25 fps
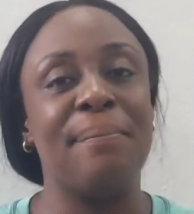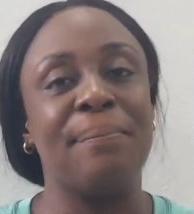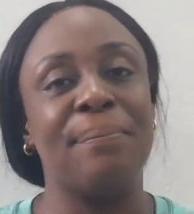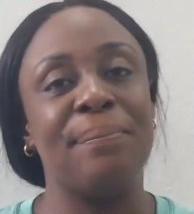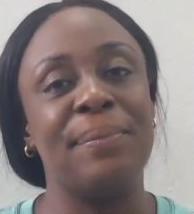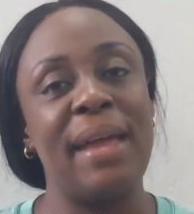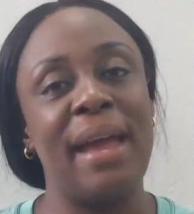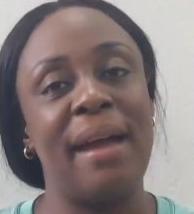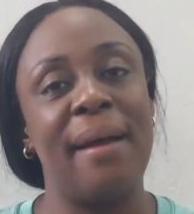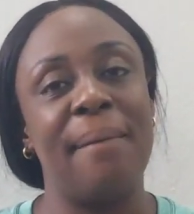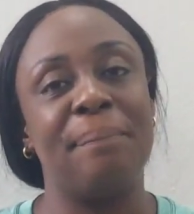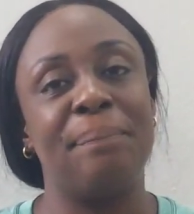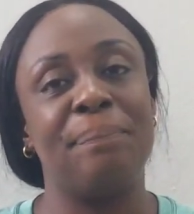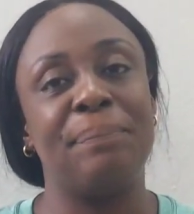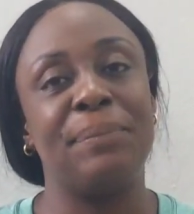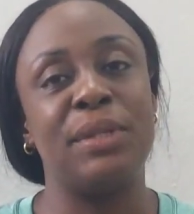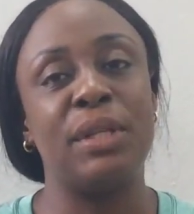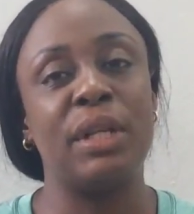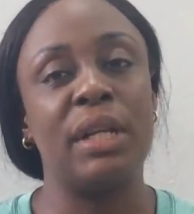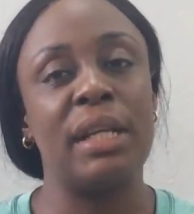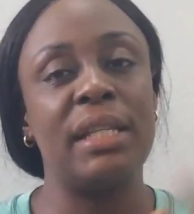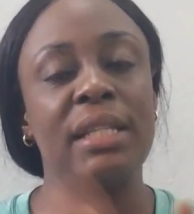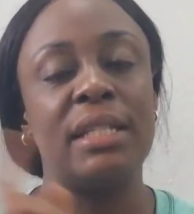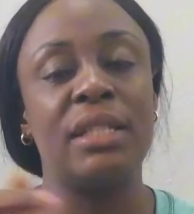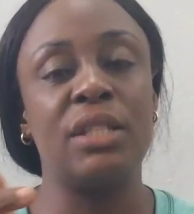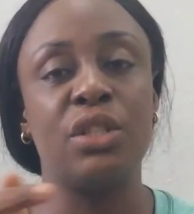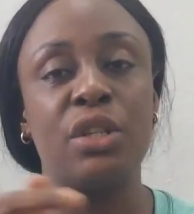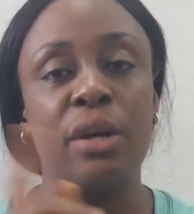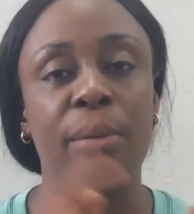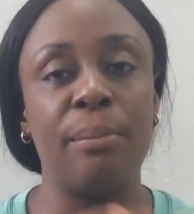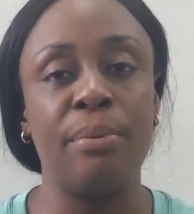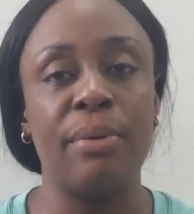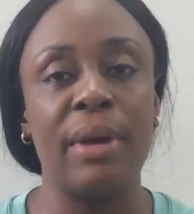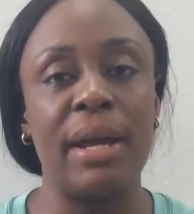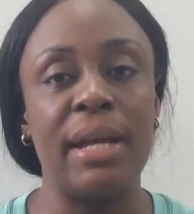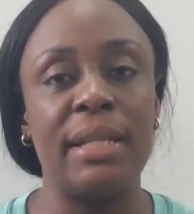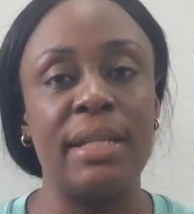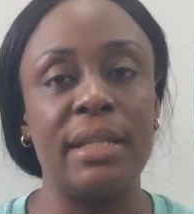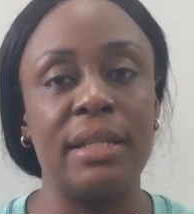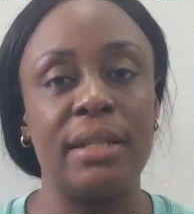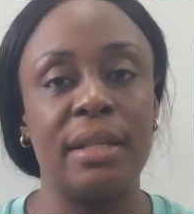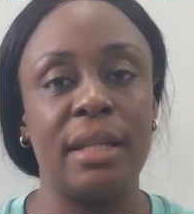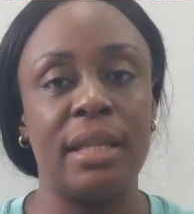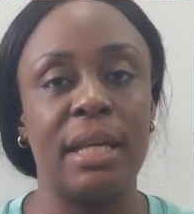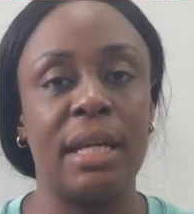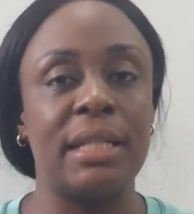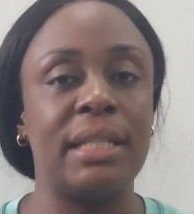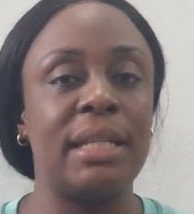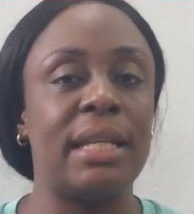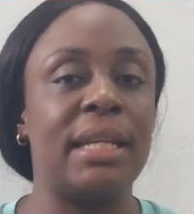Yeah, so let's jump right into
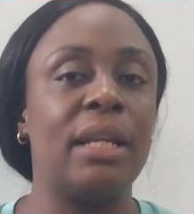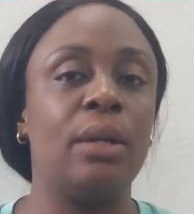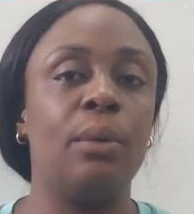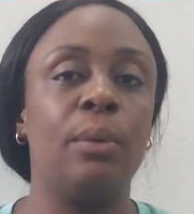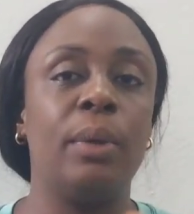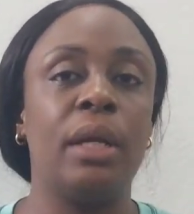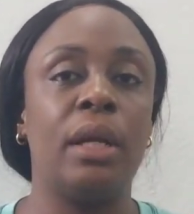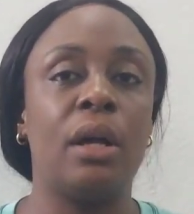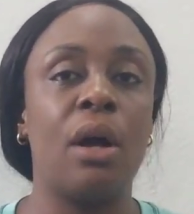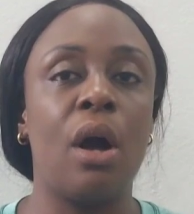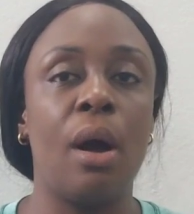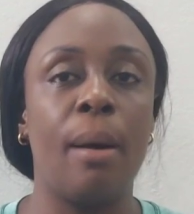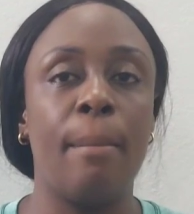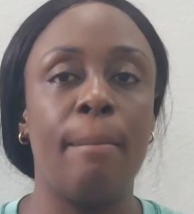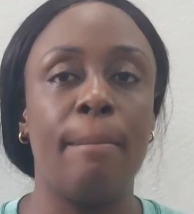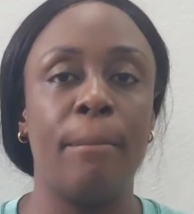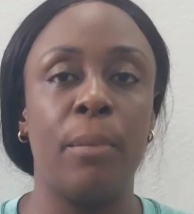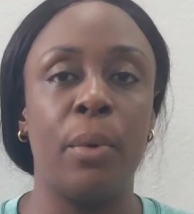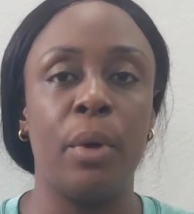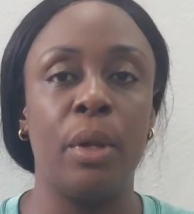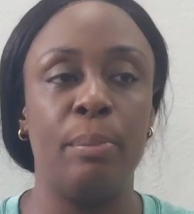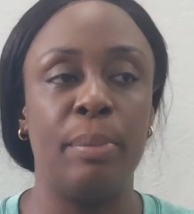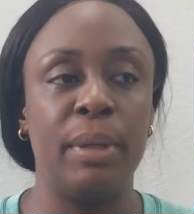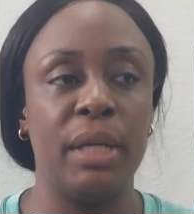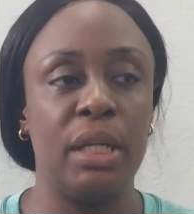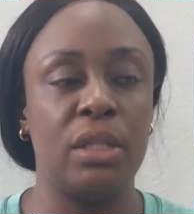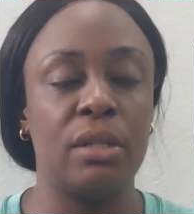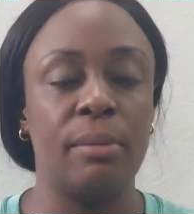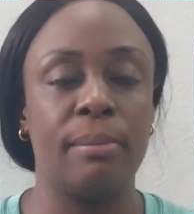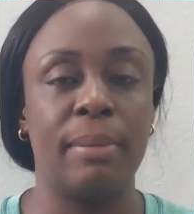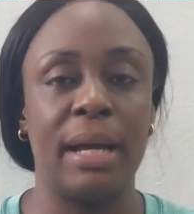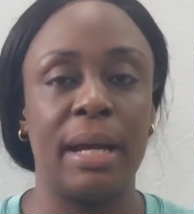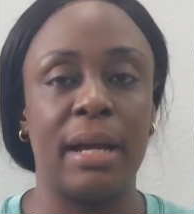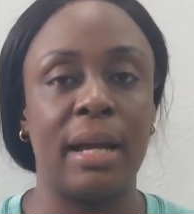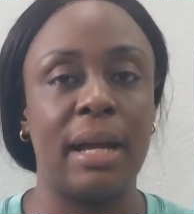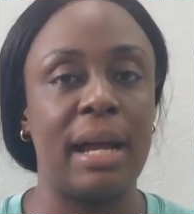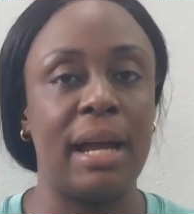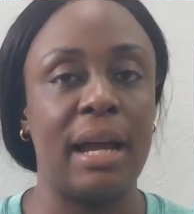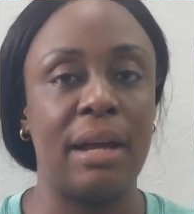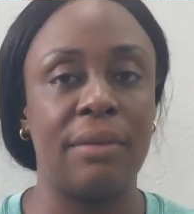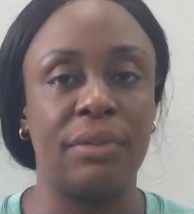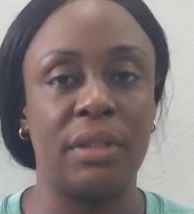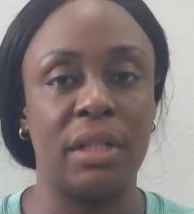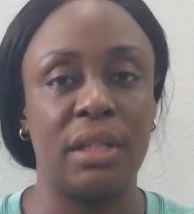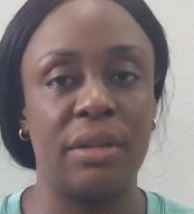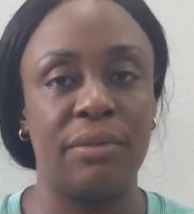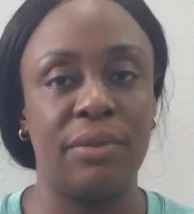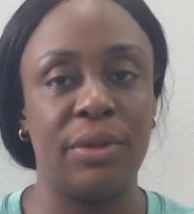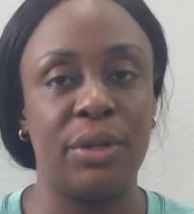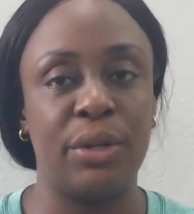that, and then we'll pick it up back
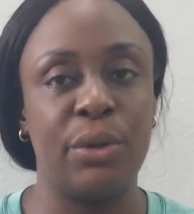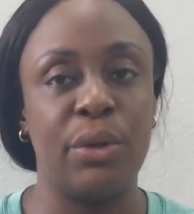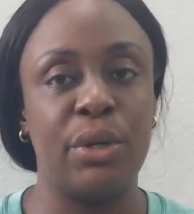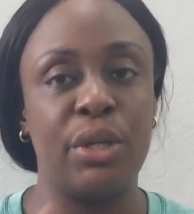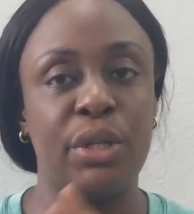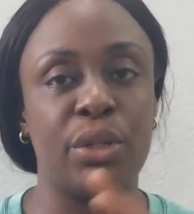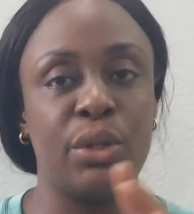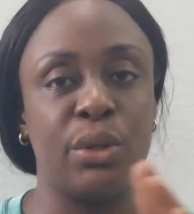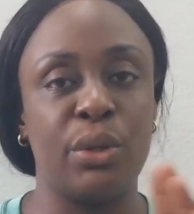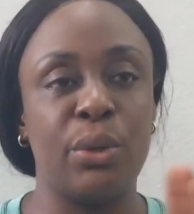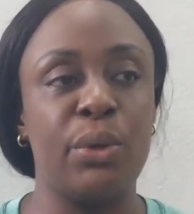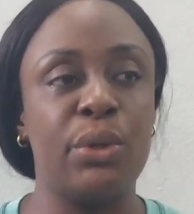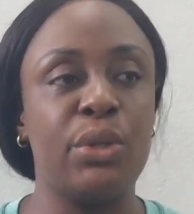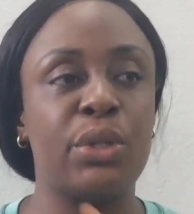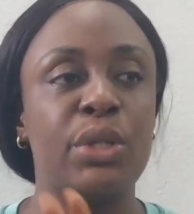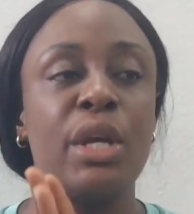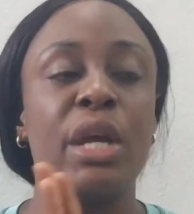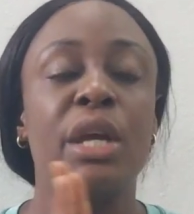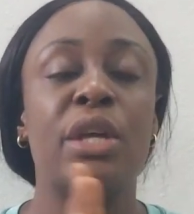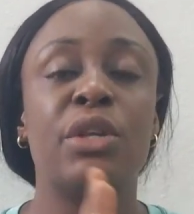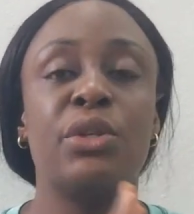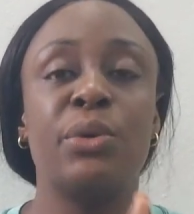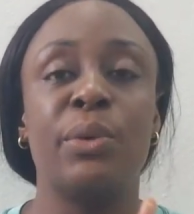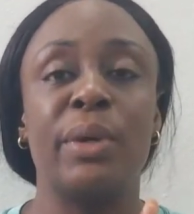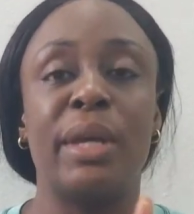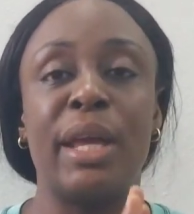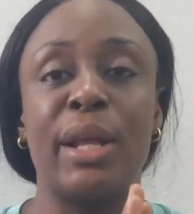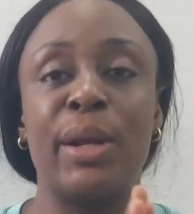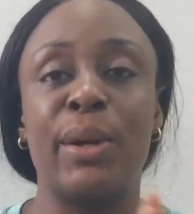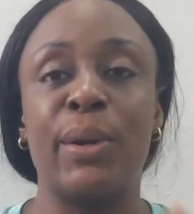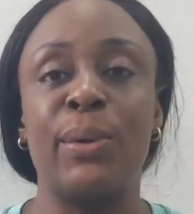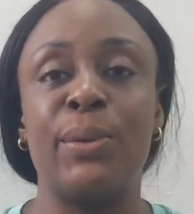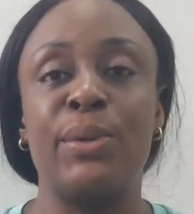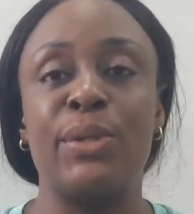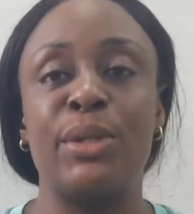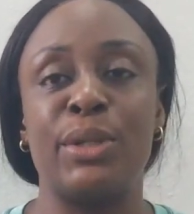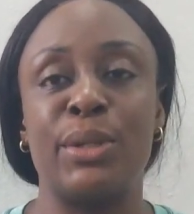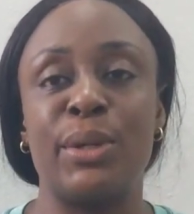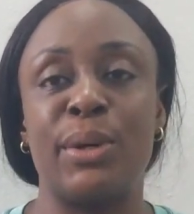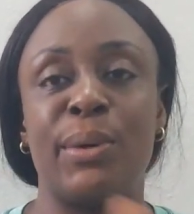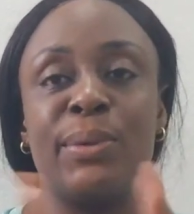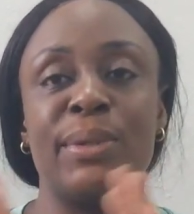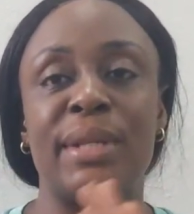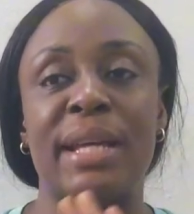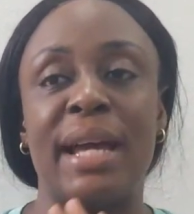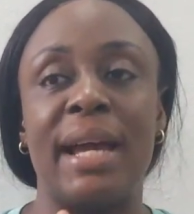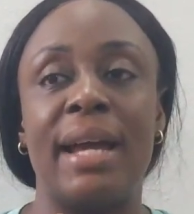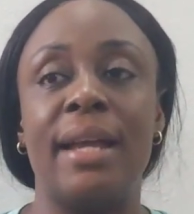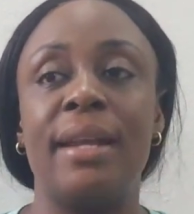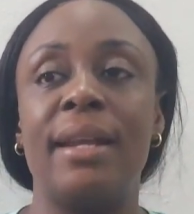after the video is closed, so we can close it out.
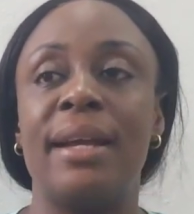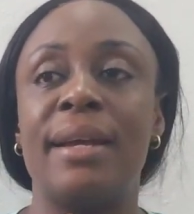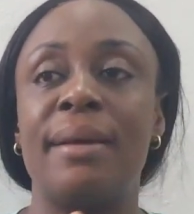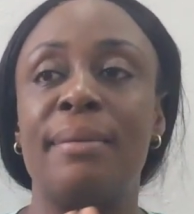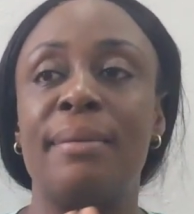And